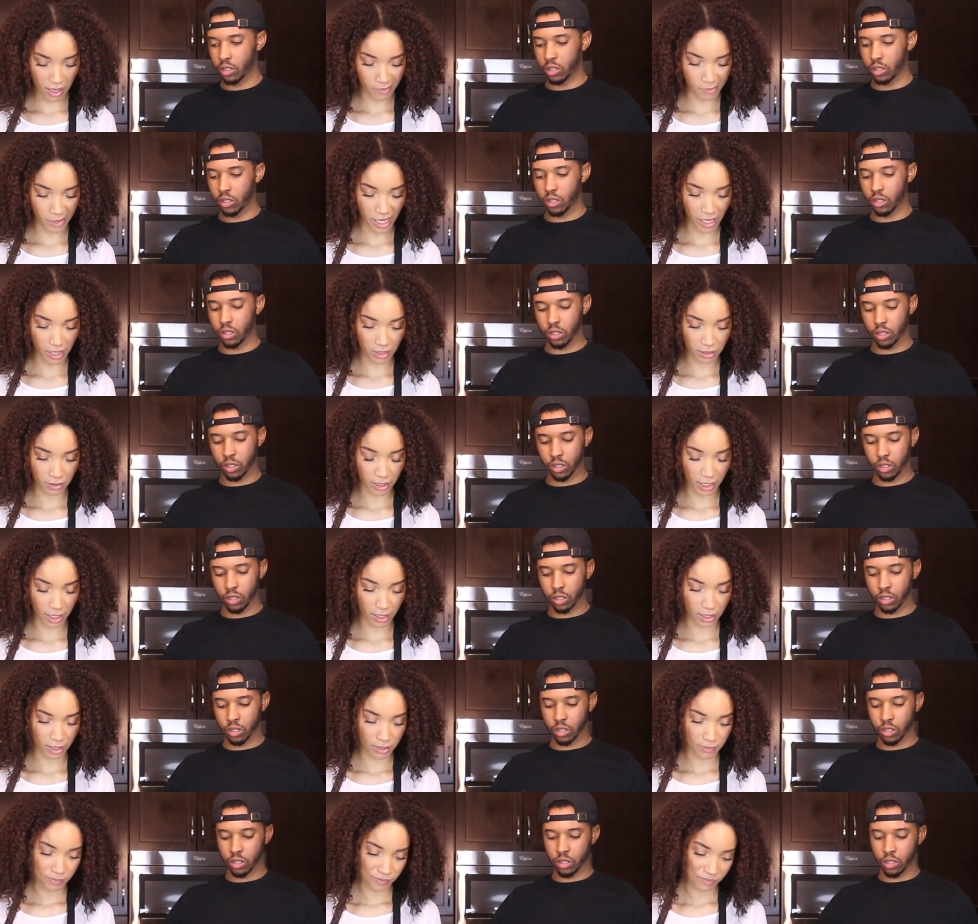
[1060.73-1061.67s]
Speaker 1: about
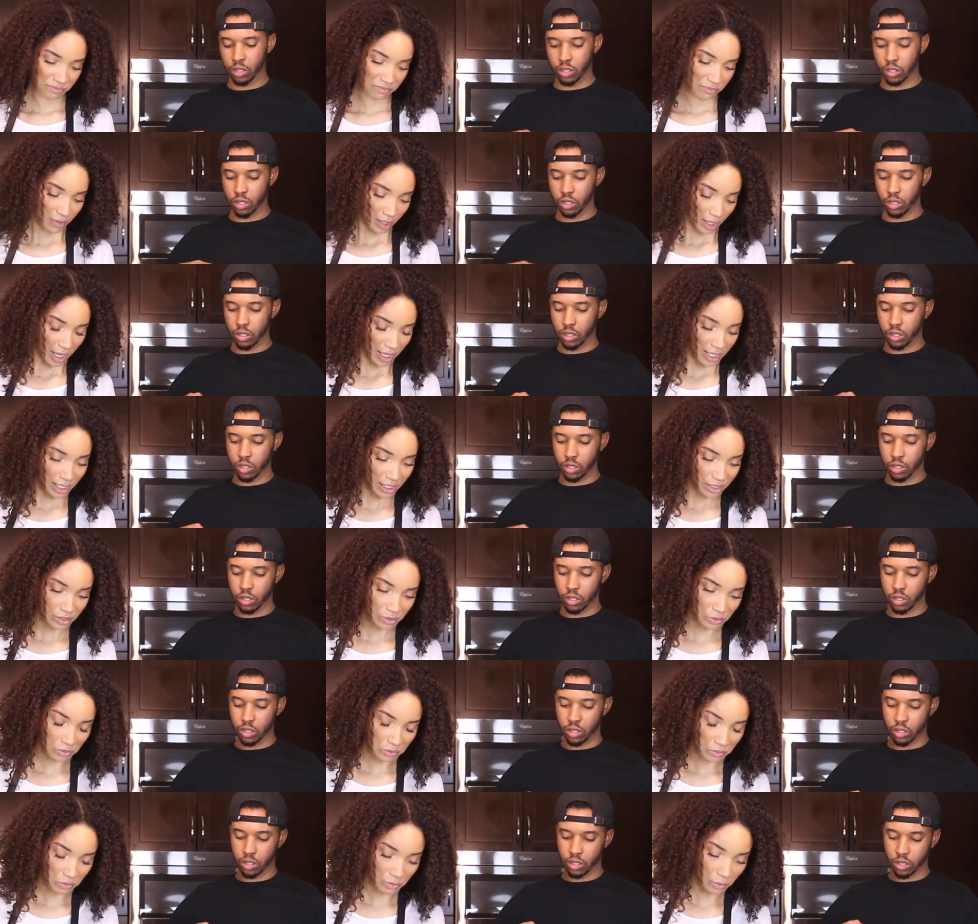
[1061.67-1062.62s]
like, I guess
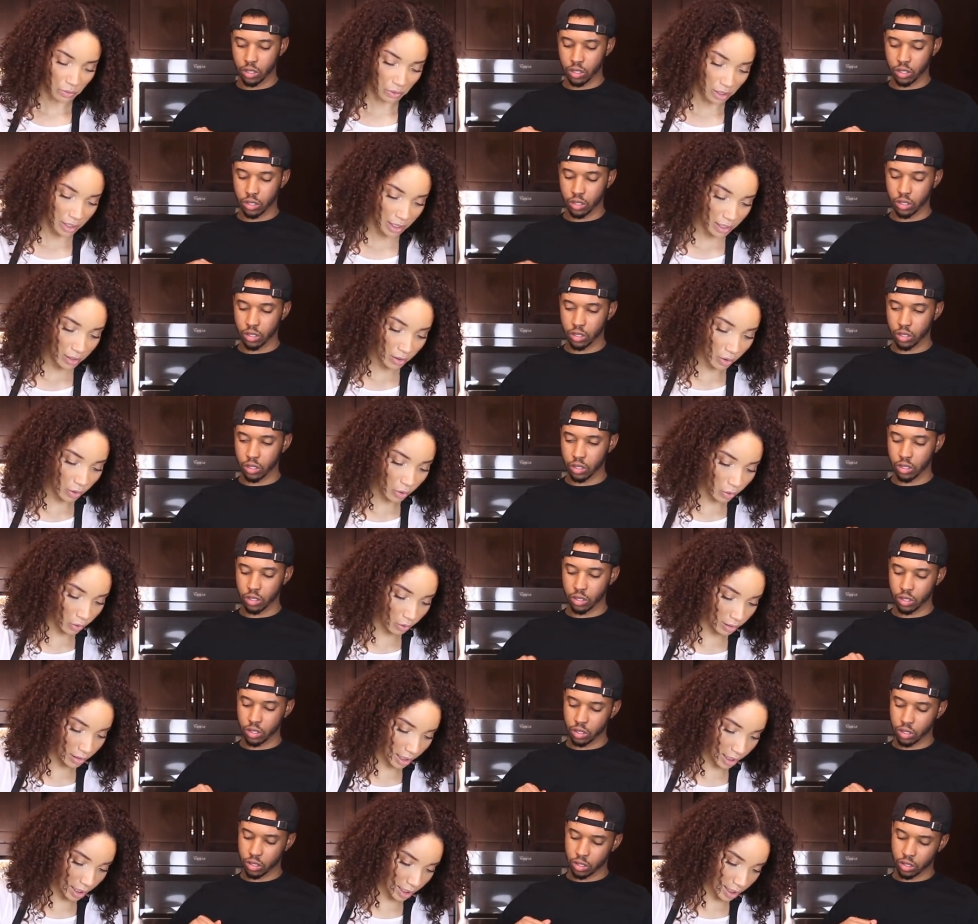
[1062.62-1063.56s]
one
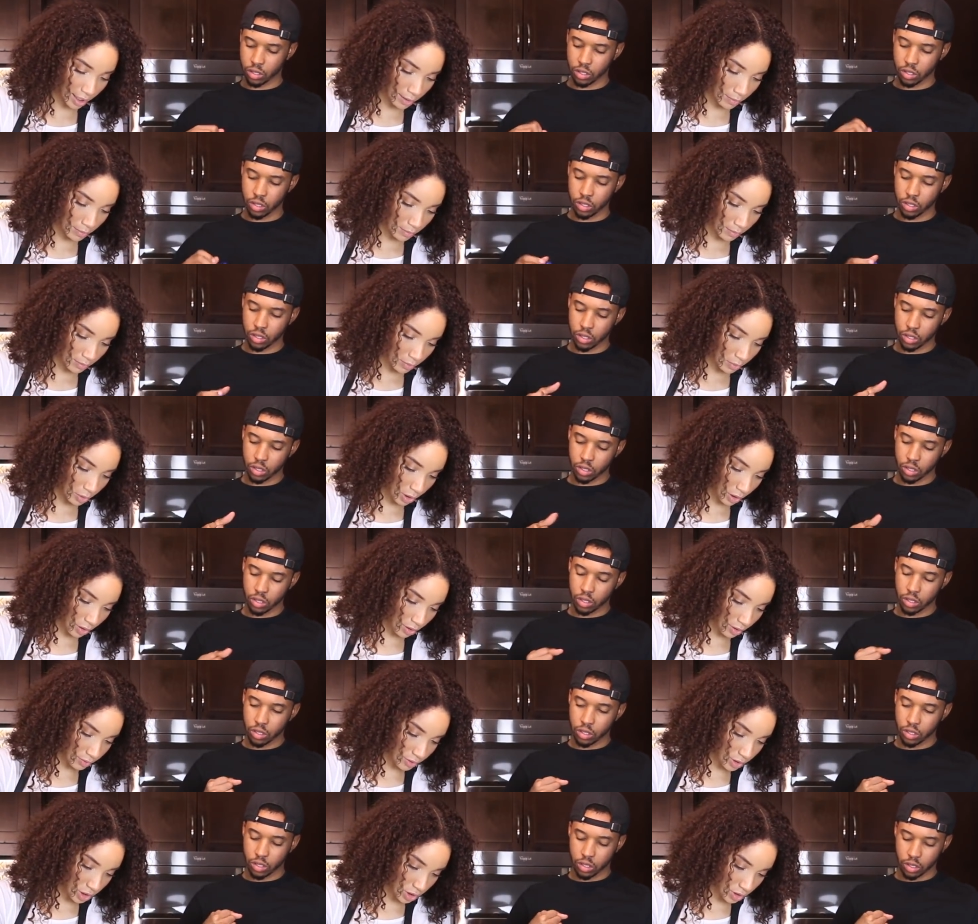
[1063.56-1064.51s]
whole lime
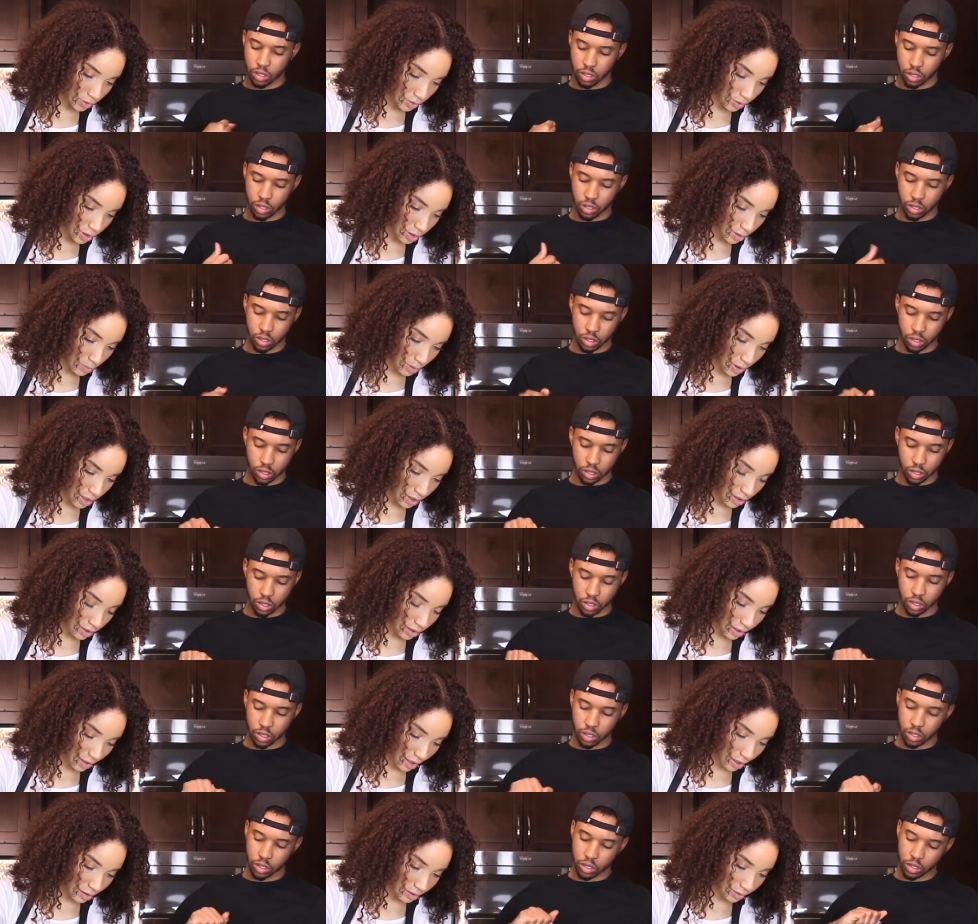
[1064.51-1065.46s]
worth of juice, depending
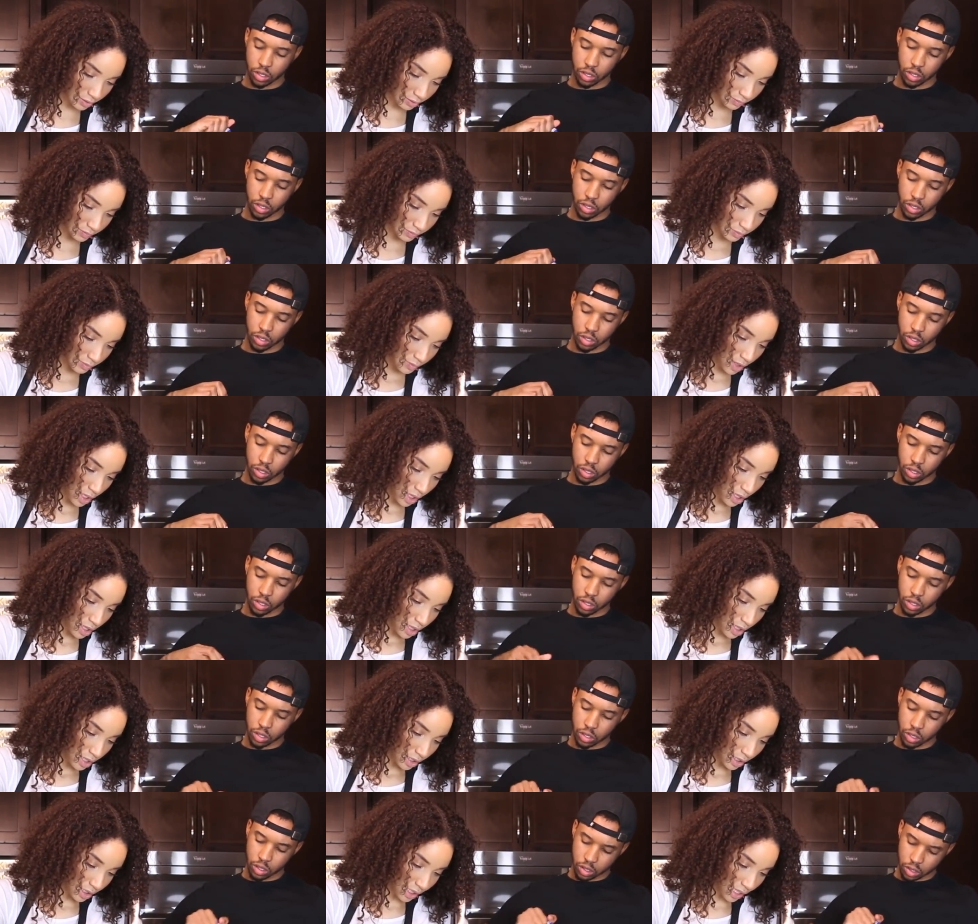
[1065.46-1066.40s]
on how
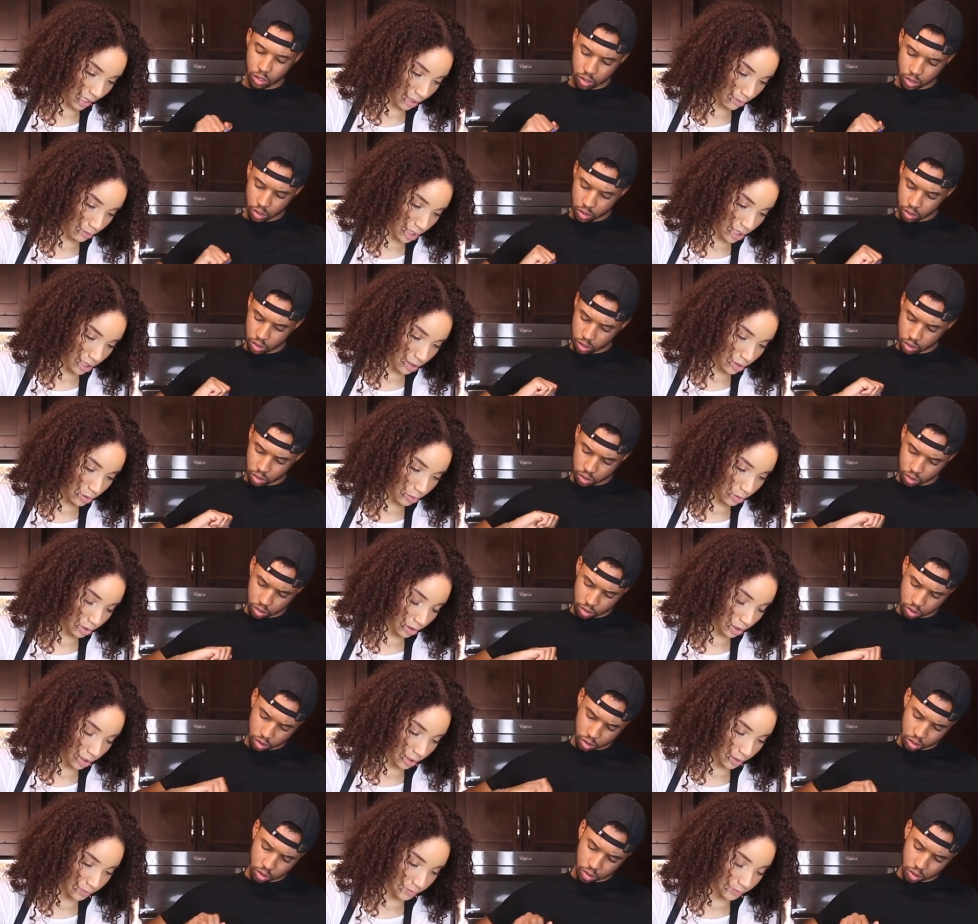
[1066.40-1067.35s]
limey you
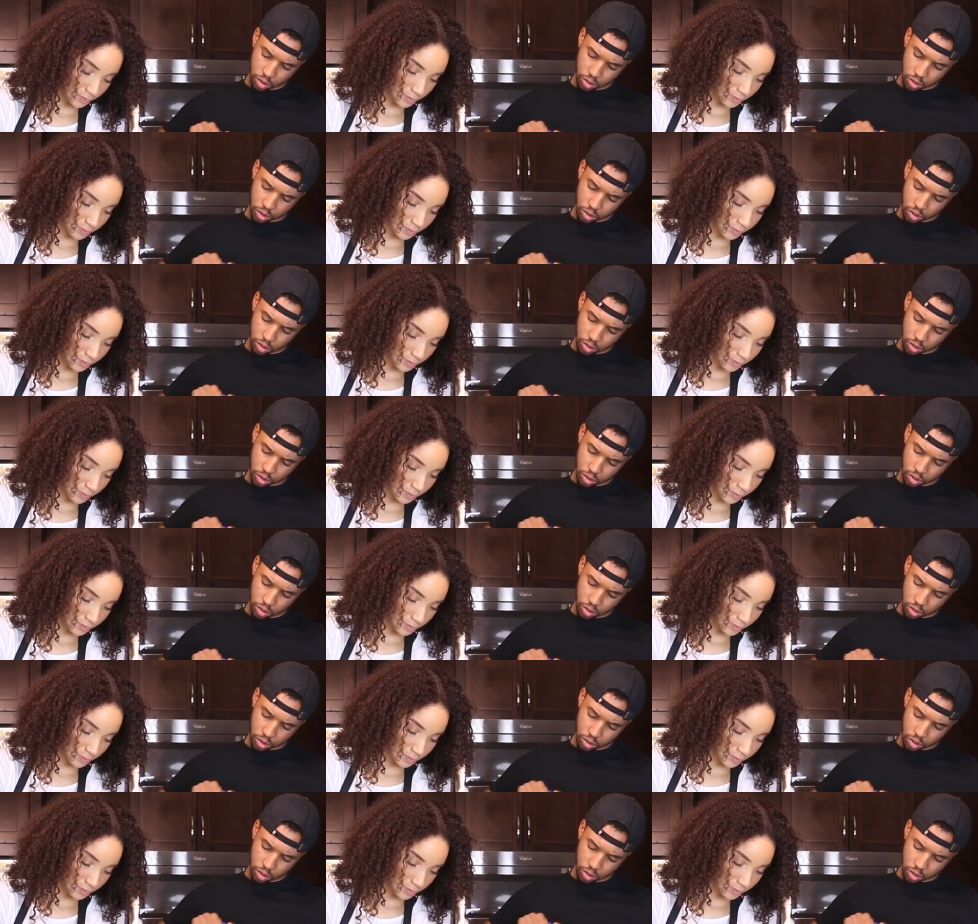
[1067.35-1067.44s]
want it.